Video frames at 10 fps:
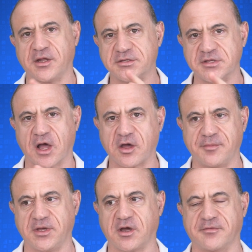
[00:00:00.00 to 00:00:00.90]
It's not going to
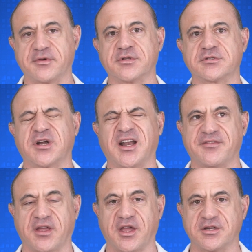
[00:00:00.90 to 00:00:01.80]
be covered in
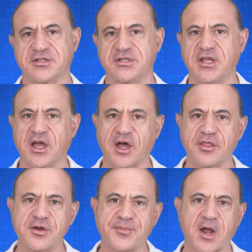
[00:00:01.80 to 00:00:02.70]
certifications. The
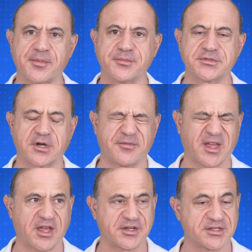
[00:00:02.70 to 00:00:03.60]
other problem with
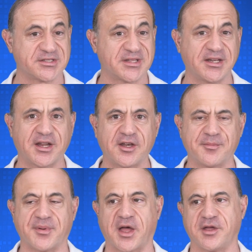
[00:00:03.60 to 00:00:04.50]
certifications is they tend to
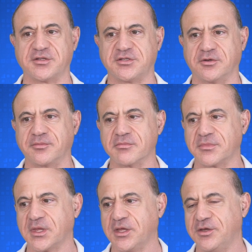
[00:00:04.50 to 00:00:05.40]
bias you.
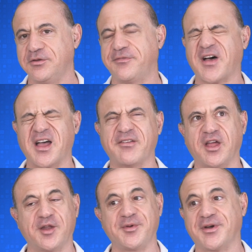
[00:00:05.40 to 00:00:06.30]
You do five
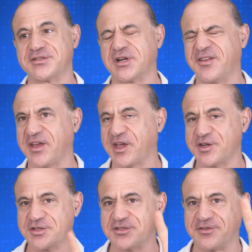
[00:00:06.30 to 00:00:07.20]
AWS
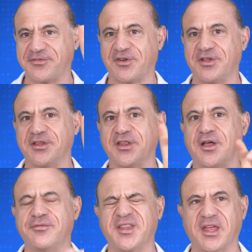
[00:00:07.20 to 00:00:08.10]
certifications, you fall in
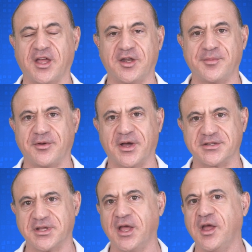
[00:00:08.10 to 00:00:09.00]
love with
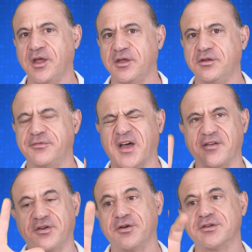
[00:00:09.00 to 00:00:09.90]
AWS. You do
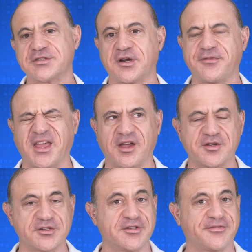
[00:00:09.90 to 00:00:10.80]
five Google
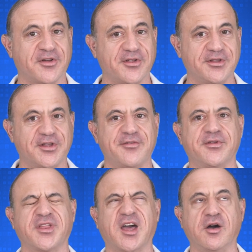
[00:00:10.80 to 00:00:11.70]
certifications, you fall in love
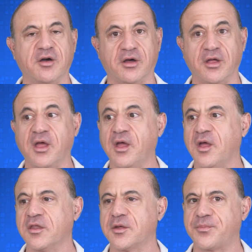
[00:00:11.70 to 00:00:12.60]
with Google.
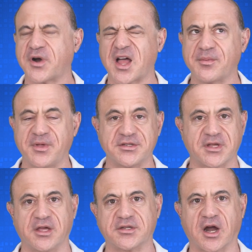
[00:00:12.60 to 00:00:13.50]
The problem is,
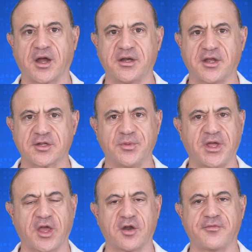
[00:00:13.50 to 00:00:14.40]
as architects, we
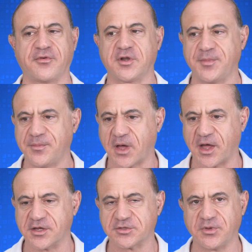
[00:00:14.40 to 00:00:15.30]
can't afford to be
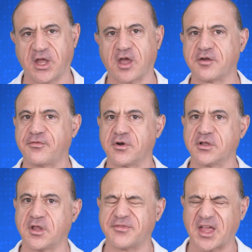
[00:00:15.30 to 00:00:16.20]
biased. We can't afford to
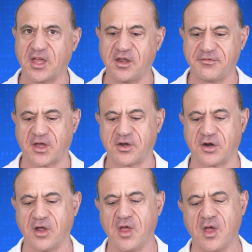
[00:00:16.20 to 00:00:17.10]
love any
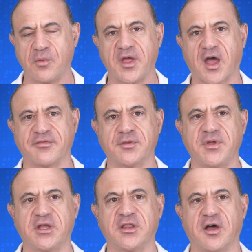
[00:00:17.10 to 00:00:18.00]
vendor. We have to be
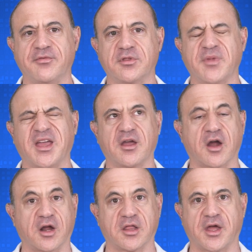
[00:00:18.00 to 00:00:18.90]
in love with making
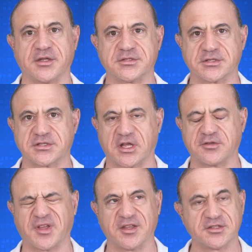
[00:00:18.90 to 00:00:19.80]
our clients
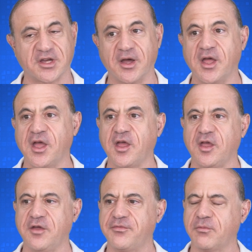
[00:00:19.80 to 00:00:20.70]
successful. So
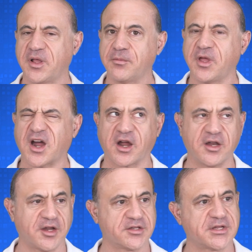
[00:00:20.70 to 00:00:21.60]
if when we
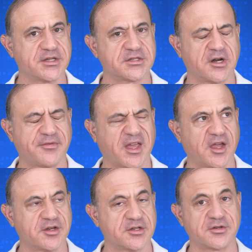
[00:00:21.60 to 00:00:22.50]
architects get
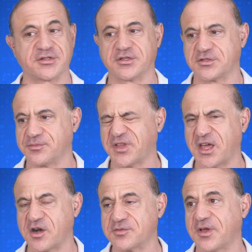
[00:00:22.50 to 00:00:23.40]
certifications or system
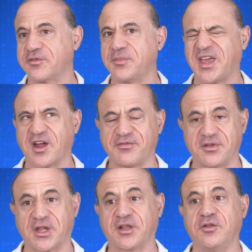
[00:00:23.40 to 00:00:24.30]
planners, we have to be careful
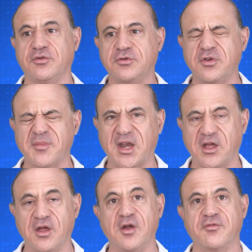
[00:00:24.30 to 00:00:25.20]
not to do too many
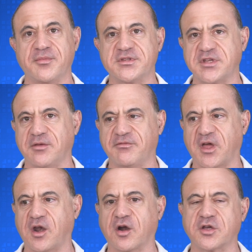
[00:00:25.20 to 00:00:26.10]
from the same
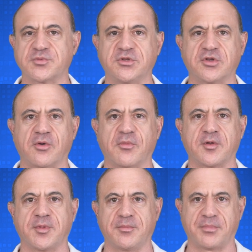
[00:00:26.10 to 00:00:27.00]
vendor because we don't want
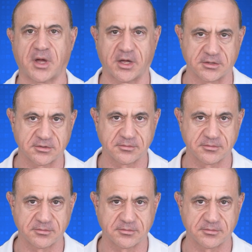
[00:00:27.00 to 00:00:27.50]
to be biased.